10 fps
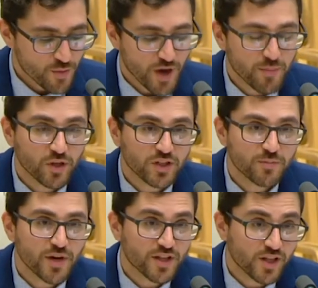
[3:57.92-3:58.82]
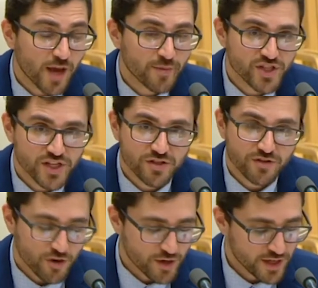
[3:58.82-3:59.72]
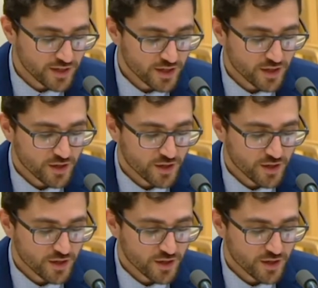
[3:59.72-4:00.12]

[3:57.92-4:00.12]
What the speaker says: by modelling by the Climate Change Authority,